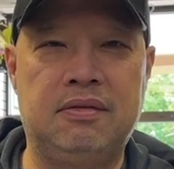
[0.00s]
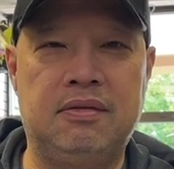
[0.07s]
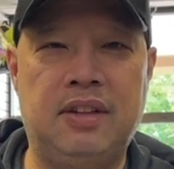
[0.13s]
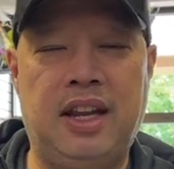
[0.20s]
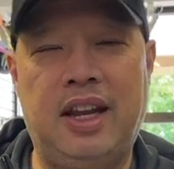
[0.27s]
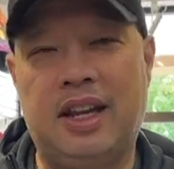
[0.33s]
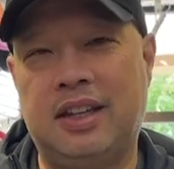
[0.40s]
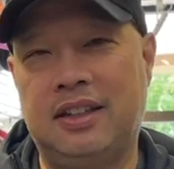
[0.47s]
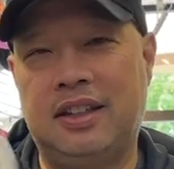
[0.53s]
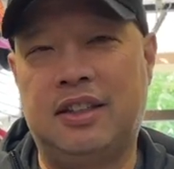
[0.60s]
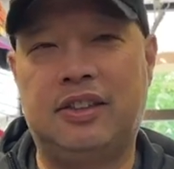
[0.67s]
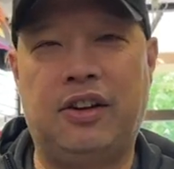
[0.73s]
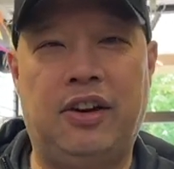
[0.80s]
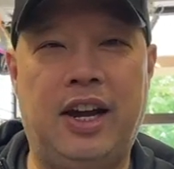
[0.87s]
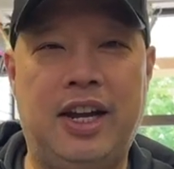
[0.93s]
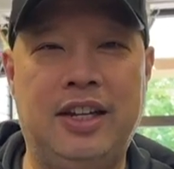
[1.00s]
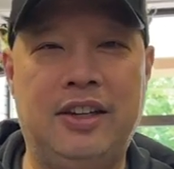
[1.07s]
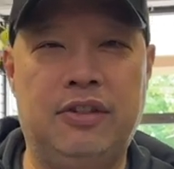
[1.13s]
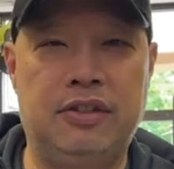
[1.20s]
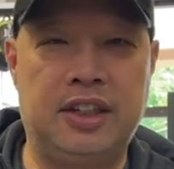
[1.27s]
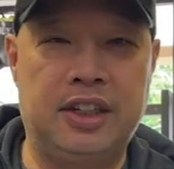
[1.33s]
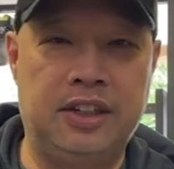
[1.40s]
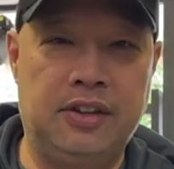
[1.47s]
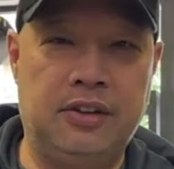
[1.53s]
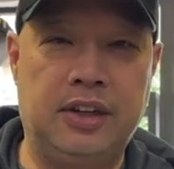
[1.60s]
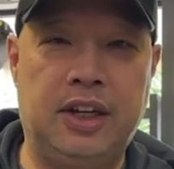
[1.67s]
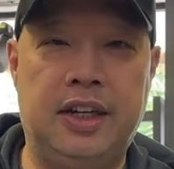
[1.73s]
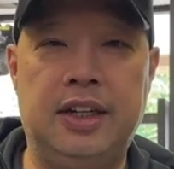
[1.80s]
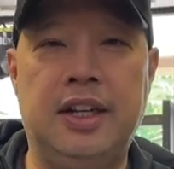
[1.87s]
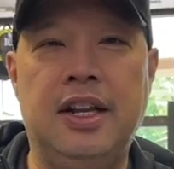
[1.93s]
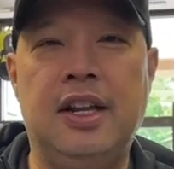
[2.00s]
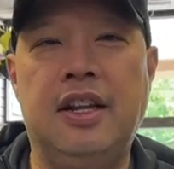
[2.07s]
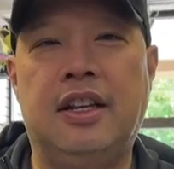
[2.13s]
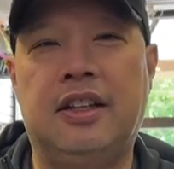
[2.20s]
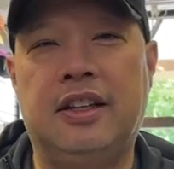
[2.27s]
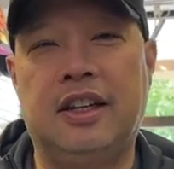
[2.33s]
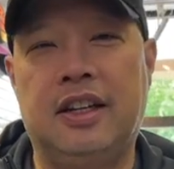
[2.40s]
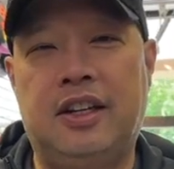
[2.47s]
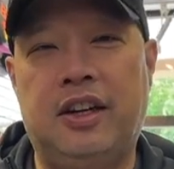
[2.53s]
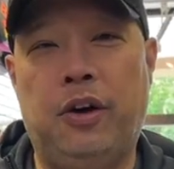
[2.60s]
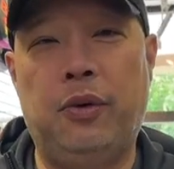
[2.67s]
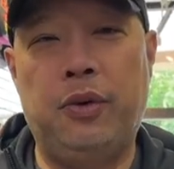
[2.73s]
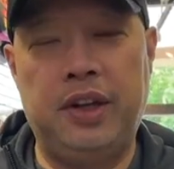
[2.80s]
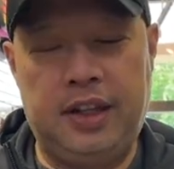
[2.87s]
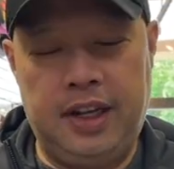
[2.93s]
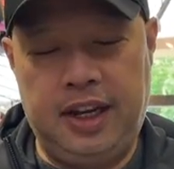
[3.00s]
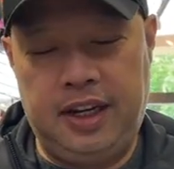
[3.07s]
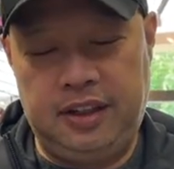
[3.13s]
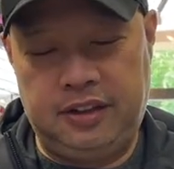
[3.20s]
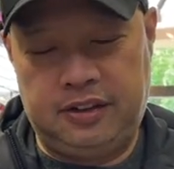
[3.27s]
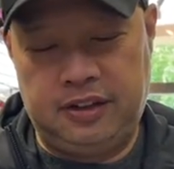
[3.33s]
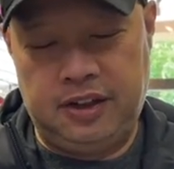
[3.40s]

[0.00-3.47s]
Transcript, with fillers: Yeah, it's all right. You don't need to go gut. Go with these.